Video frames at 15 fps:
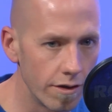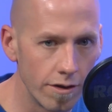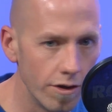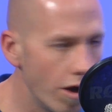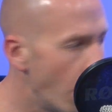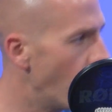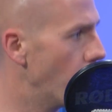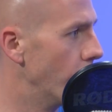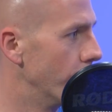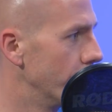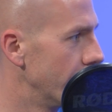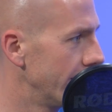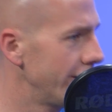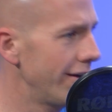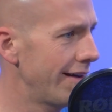no,
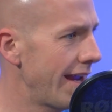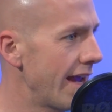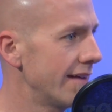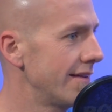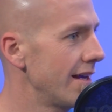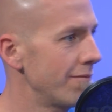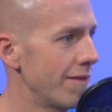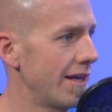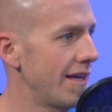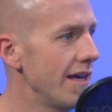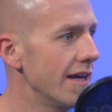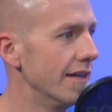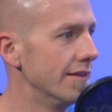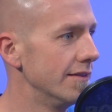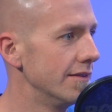like you can't take my
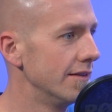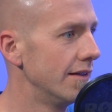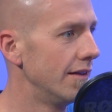kids.